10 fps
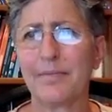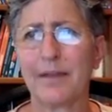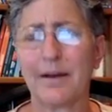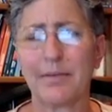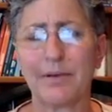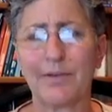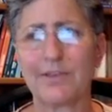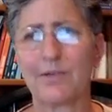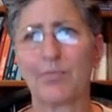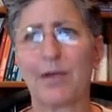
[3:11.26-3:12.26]
But if
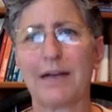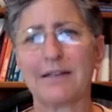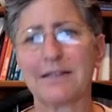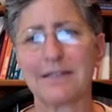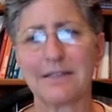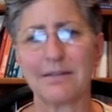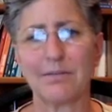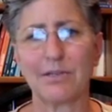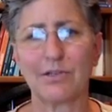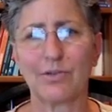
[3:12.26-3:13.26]
it's your practice as an
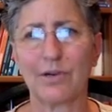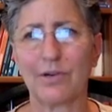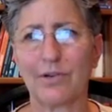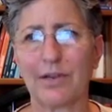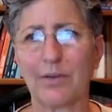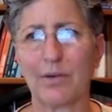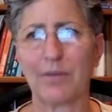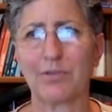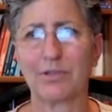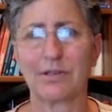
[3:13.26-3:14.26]
administrator to think, well,
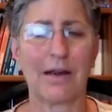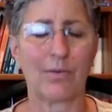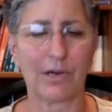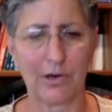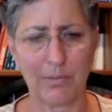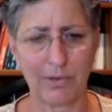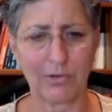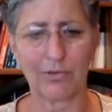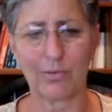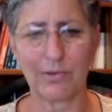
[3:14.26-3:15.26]
I don't care
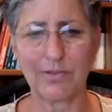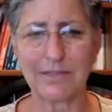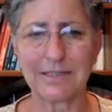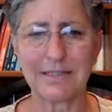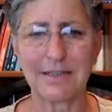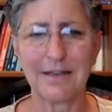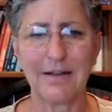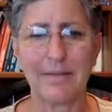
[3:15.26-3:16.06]
about those grievances,